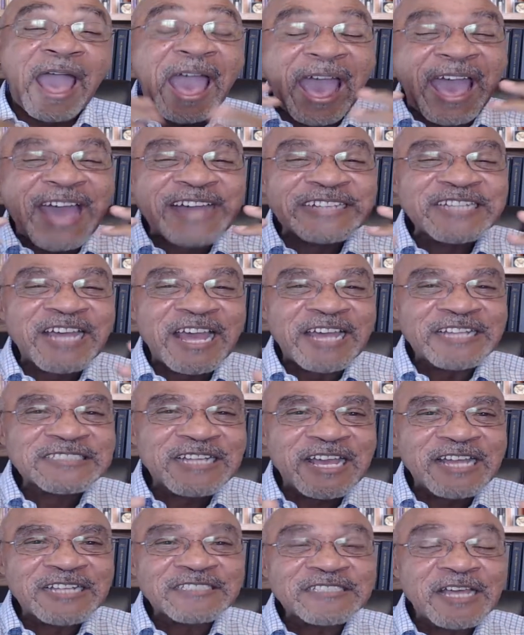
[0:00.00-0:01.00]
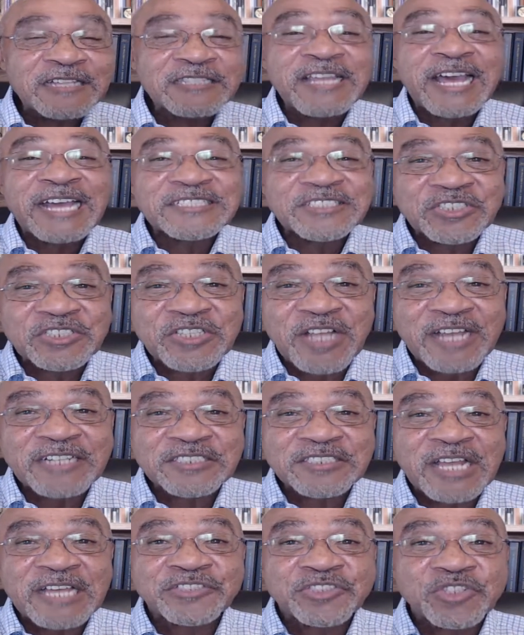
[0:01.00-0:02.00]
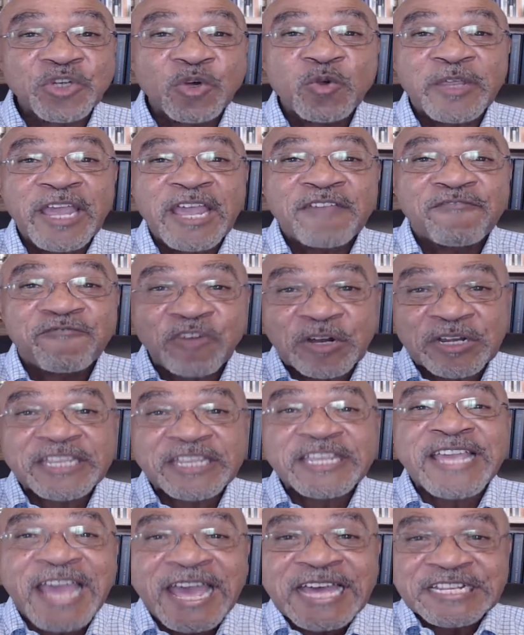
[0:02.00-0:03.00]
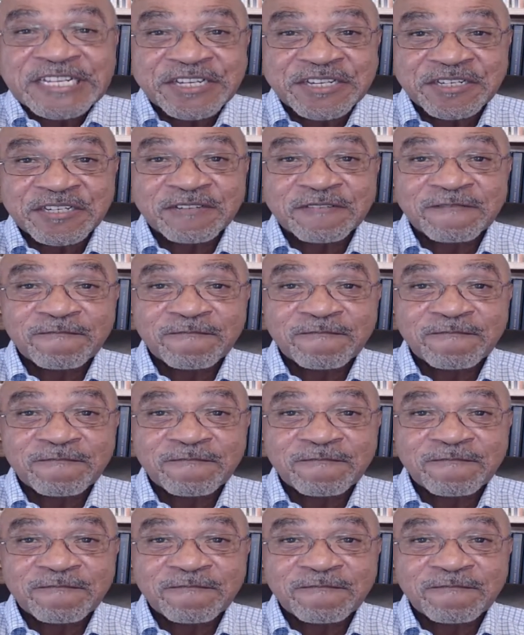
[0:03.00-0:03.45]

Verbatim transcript: and and and and that's that that's okay for guests.